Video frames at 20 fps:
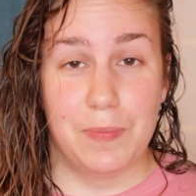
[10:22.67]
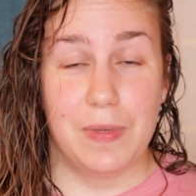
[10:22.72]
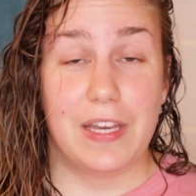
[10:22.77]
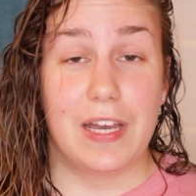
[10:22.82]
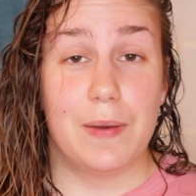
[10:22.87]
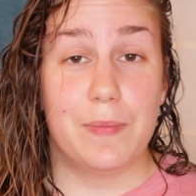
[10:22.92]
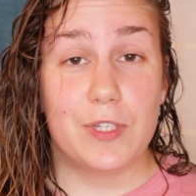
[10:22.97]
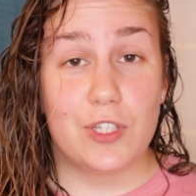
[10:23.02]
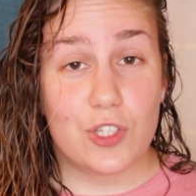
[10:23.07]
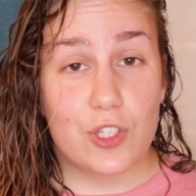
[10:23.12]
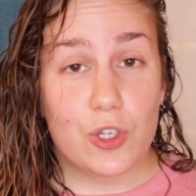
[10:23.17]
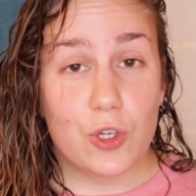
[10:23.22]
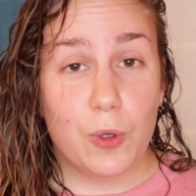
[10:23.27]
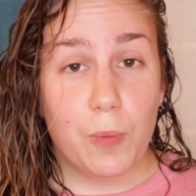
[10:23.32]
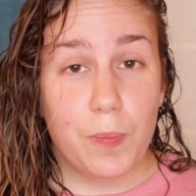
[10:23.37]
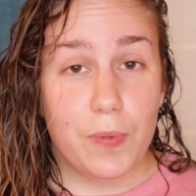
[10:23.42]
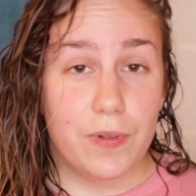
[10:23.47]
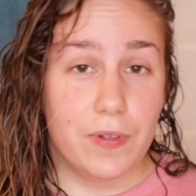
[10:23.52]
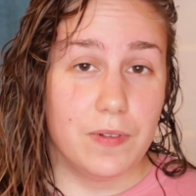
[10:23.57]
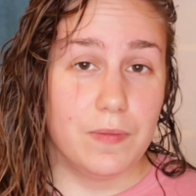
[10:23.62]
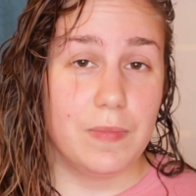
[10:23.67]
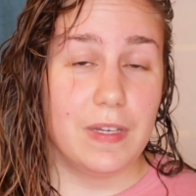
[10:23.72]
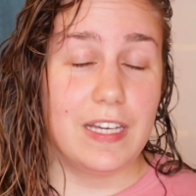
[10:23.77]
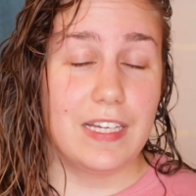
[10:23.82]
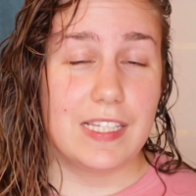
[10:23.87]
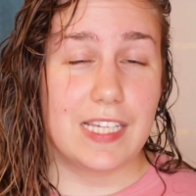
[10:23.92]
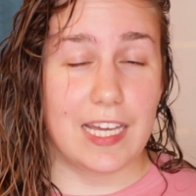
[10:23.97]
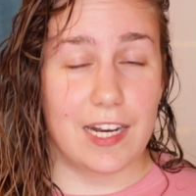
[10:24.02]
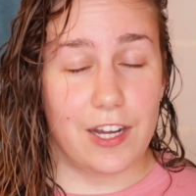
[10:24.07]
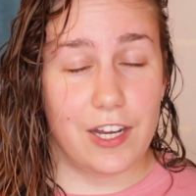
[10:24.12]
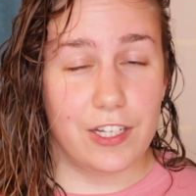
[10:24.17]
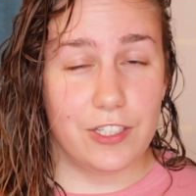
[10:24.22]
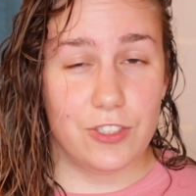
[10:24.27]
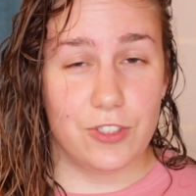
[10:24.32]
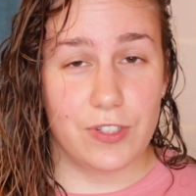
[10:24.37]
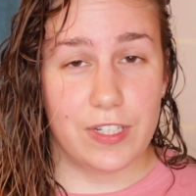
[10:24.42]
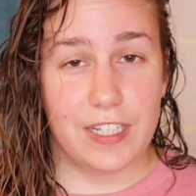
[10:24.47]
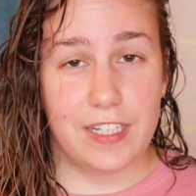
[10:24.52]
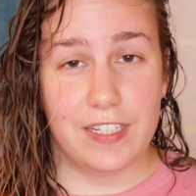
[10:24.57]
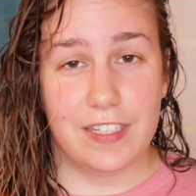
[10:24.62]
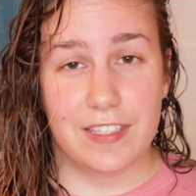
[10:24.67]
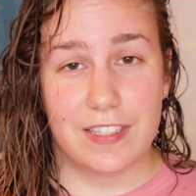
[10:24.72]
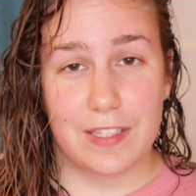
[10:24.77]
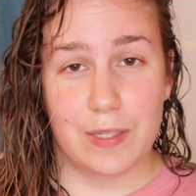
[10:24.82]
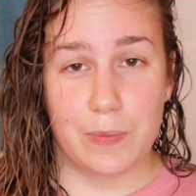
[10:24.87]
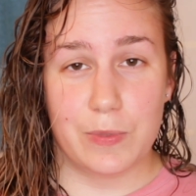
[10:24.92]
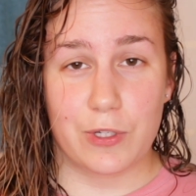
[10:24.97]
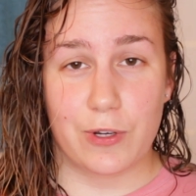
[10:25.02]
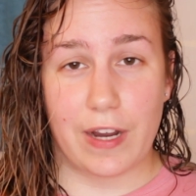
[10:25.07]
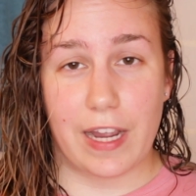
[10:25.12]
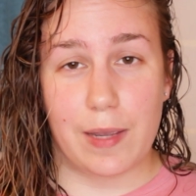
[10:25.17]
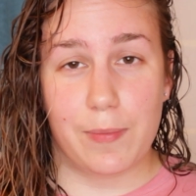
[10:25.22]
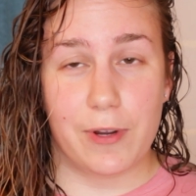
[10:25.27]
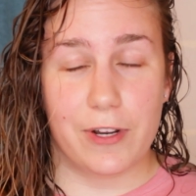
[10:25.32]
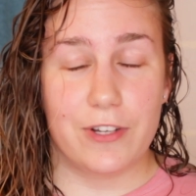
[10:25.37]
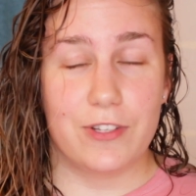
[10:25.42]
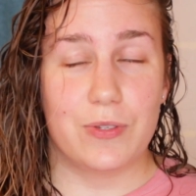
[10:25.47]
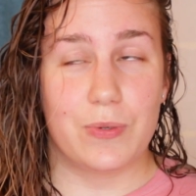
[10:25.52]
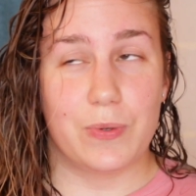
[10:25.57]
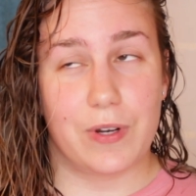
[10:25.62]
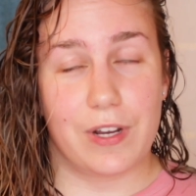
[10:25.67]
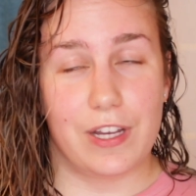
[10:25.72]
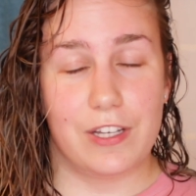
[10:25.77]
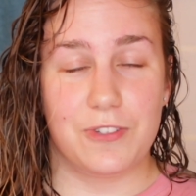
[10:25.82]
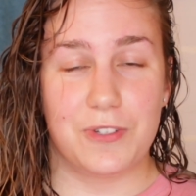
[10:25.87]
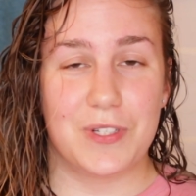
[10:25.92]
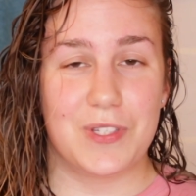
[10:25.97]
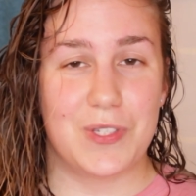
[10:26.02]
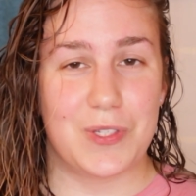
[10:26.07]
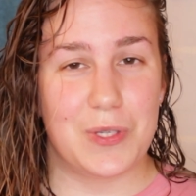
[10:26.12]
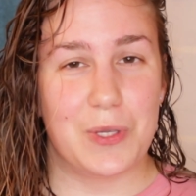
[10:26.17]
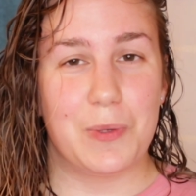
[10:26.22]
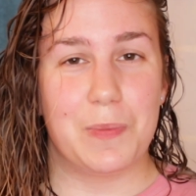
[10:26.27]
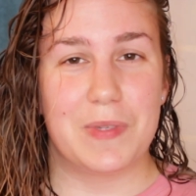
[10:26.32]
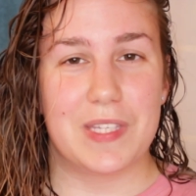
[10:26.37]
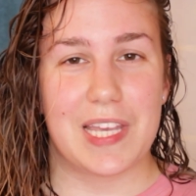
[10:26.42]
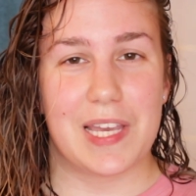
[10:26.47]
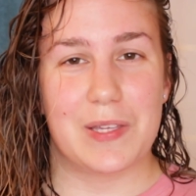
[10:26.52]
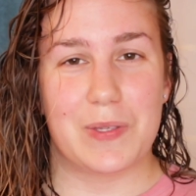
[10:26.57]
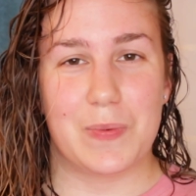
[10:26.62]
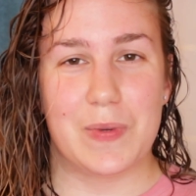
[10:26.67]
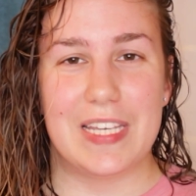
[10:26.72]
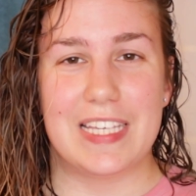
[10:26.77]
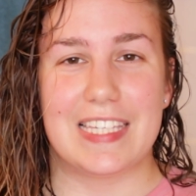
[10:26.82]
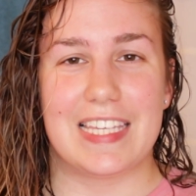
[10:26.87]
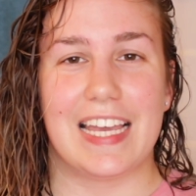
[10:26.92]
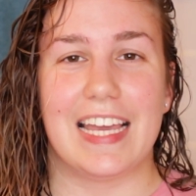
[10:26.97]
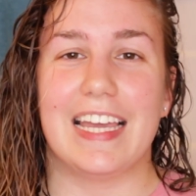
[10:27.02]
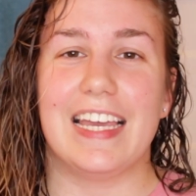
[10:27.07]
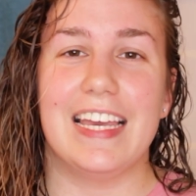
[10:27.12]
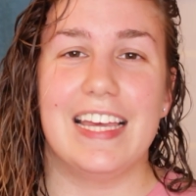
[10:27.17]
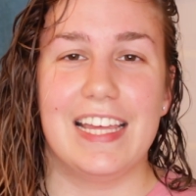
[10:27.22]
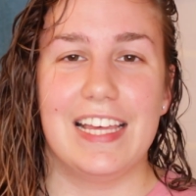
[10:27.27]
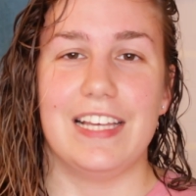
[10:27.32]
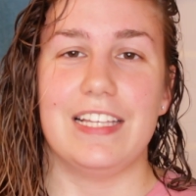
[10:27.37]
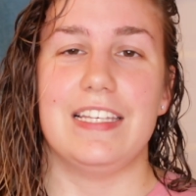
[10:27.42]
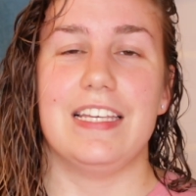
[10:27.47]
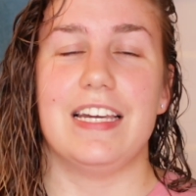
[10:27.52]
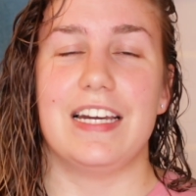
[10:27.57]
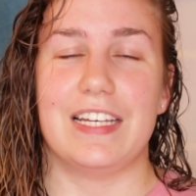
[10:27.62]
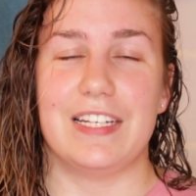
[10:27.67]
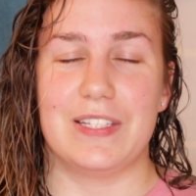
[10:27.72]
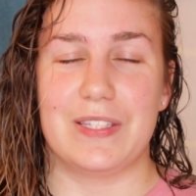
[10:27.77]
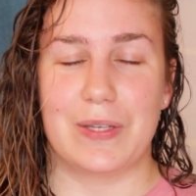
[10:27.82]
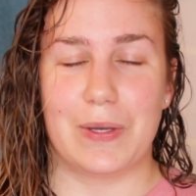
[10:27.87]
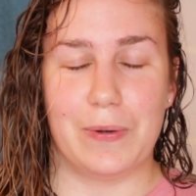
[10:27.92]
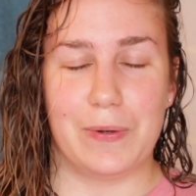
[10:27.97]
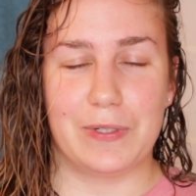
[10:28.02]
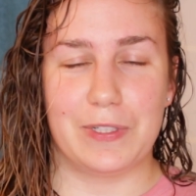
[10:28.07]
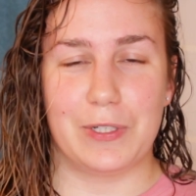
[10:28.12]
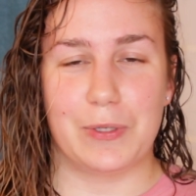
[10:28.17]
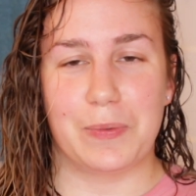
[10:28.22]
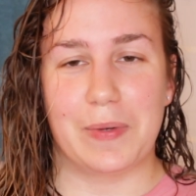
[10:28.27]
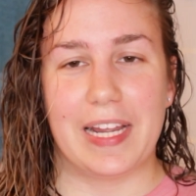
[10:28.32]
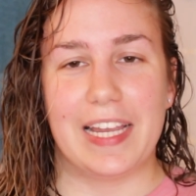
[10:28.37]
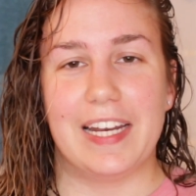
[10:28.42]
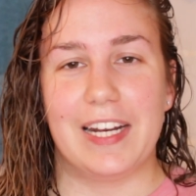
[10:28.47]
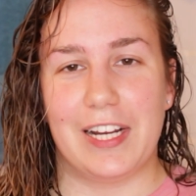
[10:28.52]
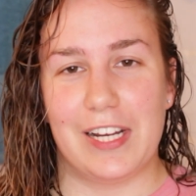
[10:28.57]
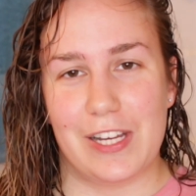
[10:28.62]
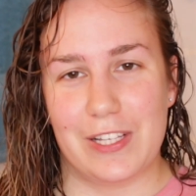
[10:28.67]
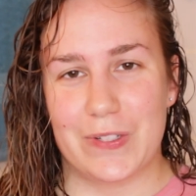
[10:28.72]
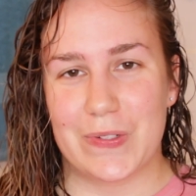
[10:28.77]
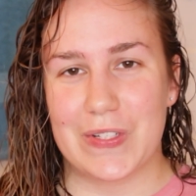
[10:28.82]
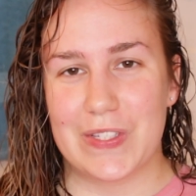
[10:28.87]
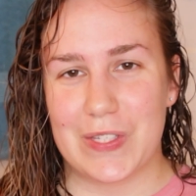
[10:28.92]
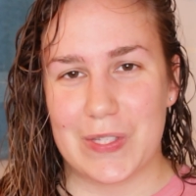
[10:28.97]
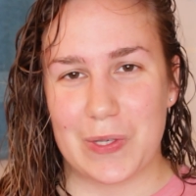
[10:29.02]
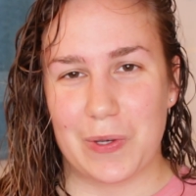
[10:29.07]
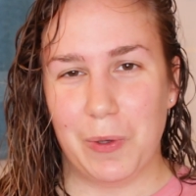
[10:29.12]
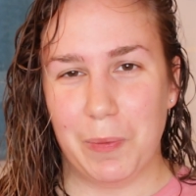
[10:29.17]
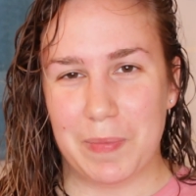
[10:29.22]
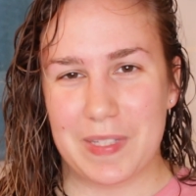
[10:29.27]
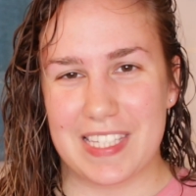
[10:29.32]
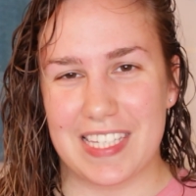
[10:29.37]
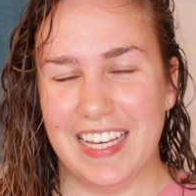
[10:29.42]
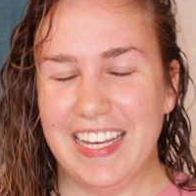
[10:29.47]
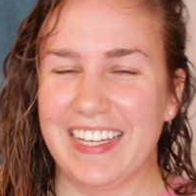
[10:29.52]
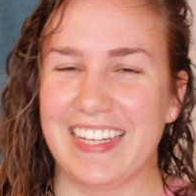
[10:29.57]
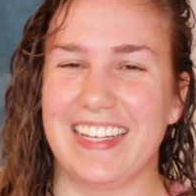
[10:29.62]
Become a soup, because at 100 subscribers, or 100 soups as we say, Dion is going to rate 100 soups.